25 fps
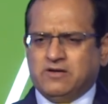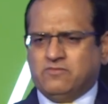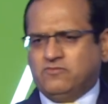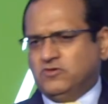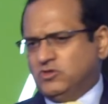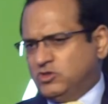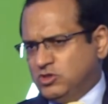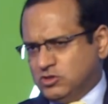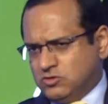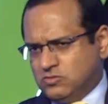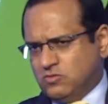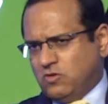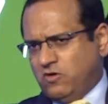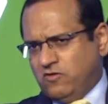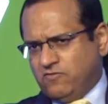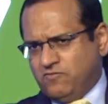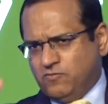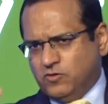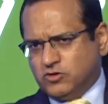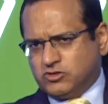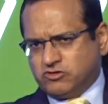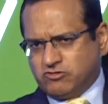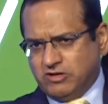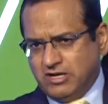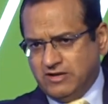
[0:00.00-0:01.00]
which is of
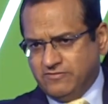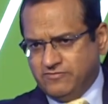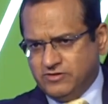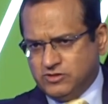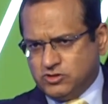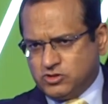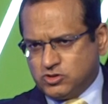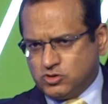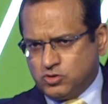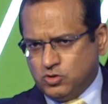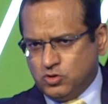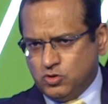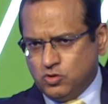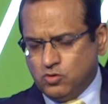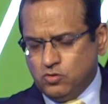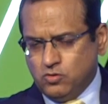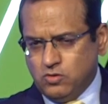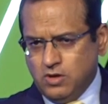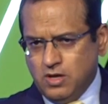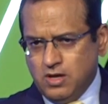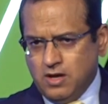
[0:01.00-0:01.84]
most relevance to you,